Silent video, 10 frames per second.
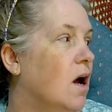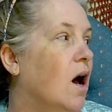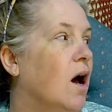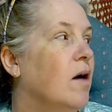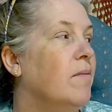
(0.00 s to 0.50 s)

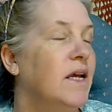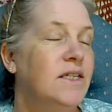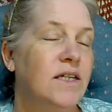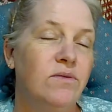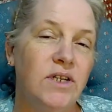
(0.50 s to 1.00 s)
Um, I
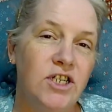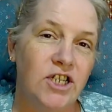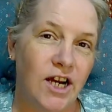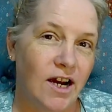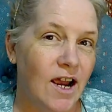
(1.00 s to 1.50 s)
did want to
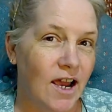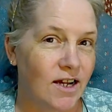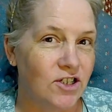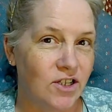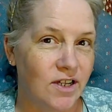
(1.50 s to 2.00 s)
share,
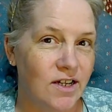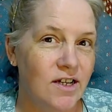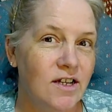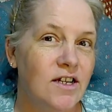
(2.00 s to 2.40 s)
Angela,